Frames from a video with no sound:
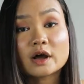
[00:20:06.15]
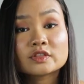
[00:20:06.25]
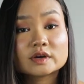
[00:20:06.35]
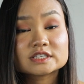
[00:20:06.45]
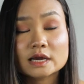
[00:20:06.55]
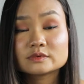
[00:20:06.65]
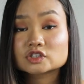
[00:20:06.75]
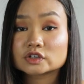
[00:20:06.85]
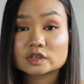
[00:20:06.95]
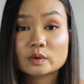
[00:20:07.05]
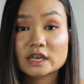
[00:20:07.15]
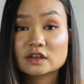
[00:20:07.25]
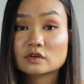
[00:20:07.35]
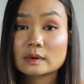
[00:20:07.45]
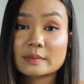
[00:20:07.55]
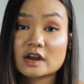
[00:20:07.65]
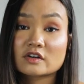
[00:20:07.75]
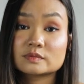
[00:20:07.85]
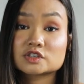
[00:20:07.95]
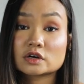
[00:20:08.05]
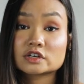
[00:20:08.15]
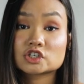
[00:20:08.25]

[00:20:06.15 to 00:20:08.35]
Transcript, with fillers: But otherwise, I'm just currently waiting for my pair from Zara